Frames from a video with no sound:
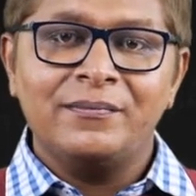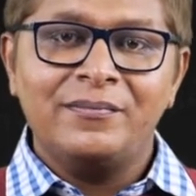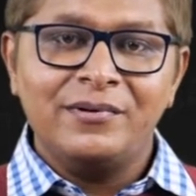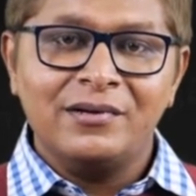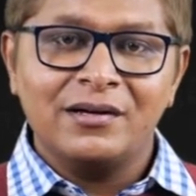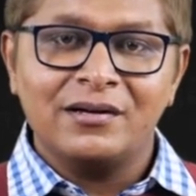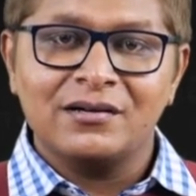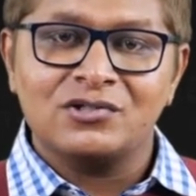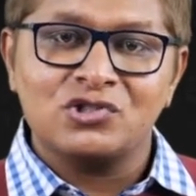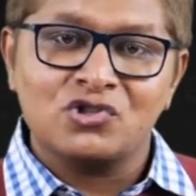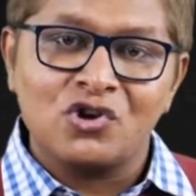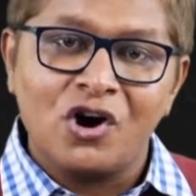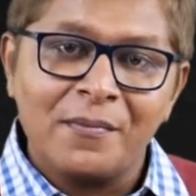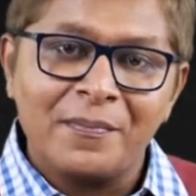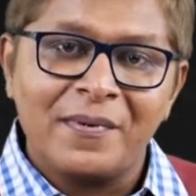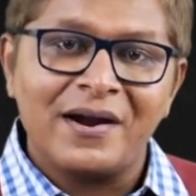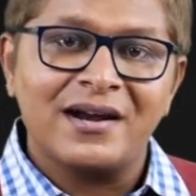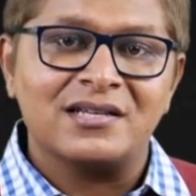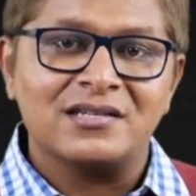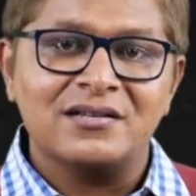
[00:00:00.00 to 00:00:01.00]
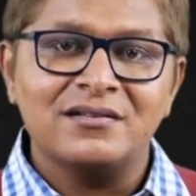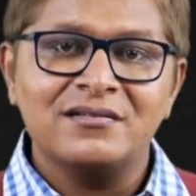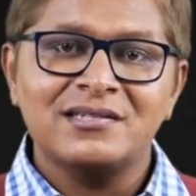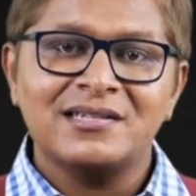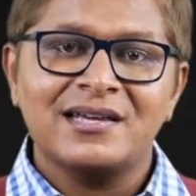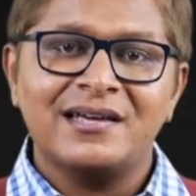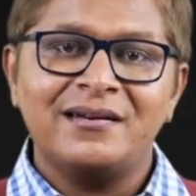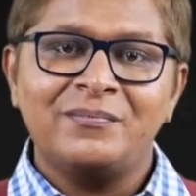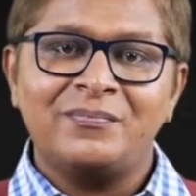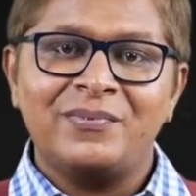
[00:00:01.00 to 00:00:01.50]
we stop
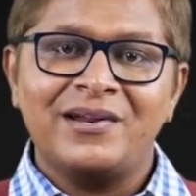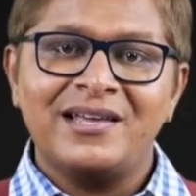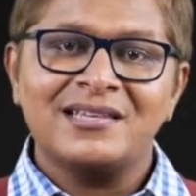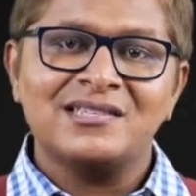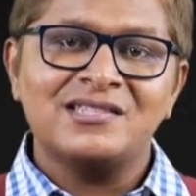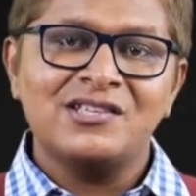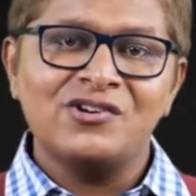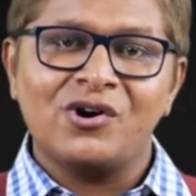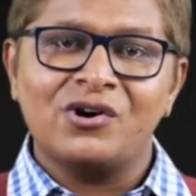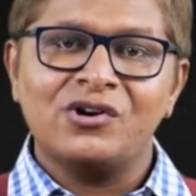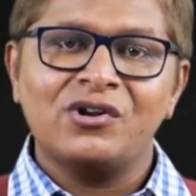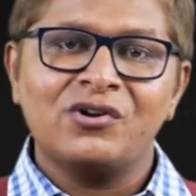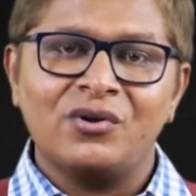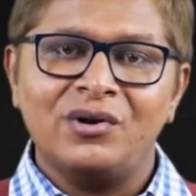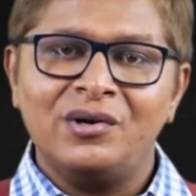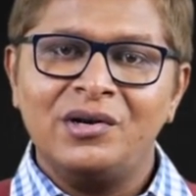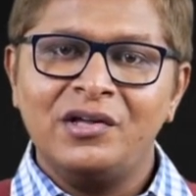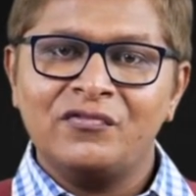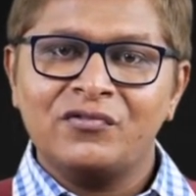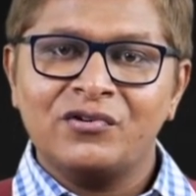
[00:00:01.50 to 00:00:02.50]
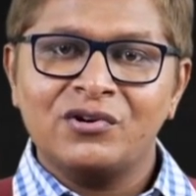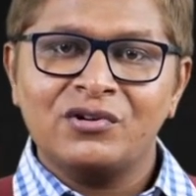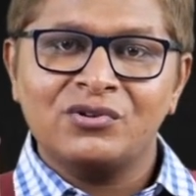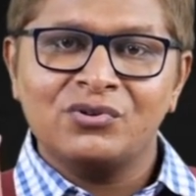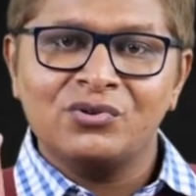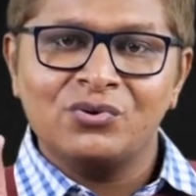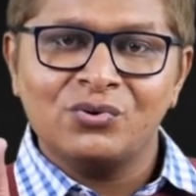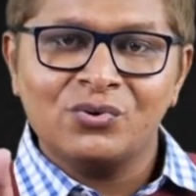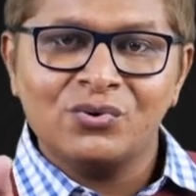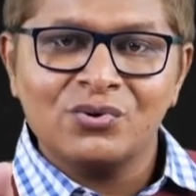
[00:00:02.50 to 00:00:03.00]
ourselves and place the order only for
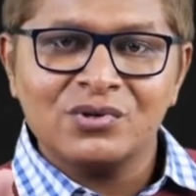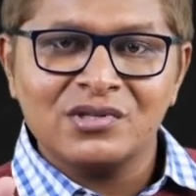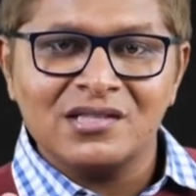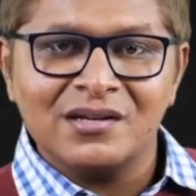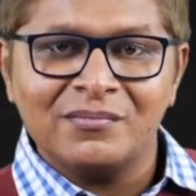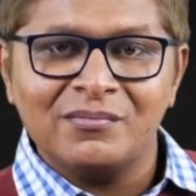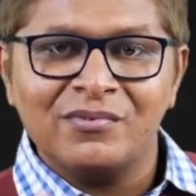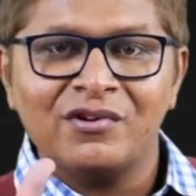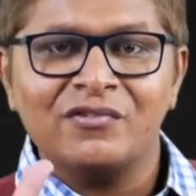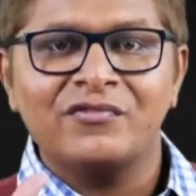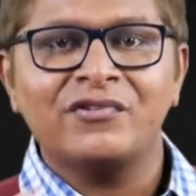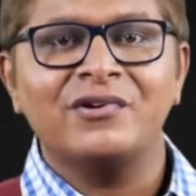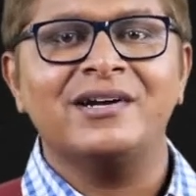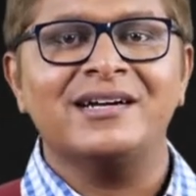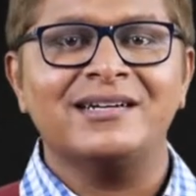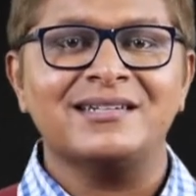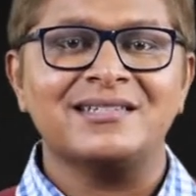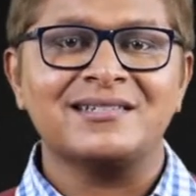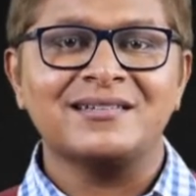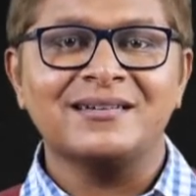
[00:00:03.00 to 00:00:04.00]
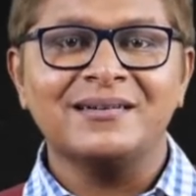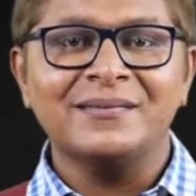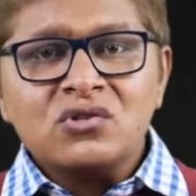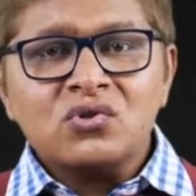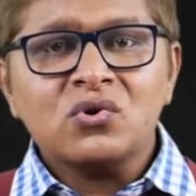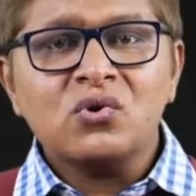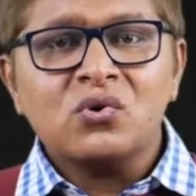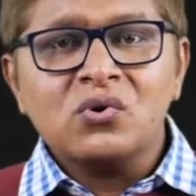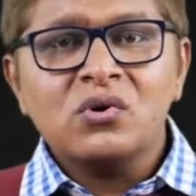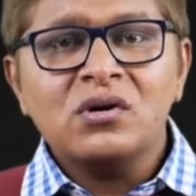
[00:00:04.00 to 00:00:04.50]
those number of units.
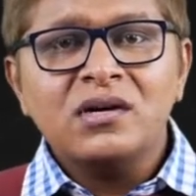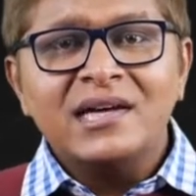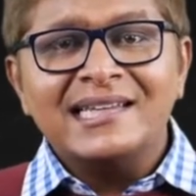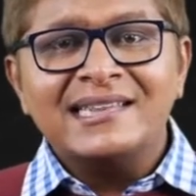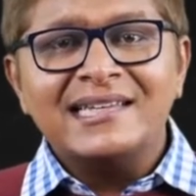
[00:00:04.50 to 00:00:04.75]
So